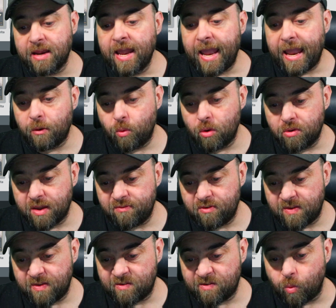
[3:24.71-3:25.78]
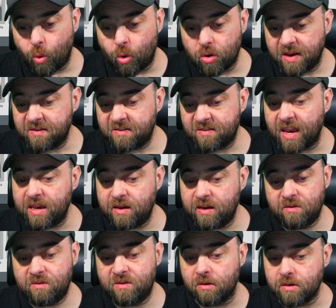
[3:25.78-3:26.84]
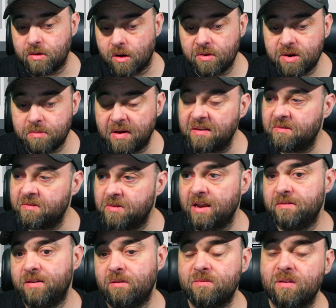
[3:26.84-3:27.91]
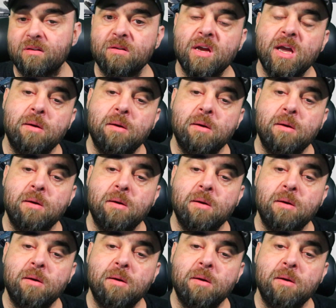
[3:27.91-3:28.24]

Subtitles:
It will give you this warning saying you don't own a Mustang Delta,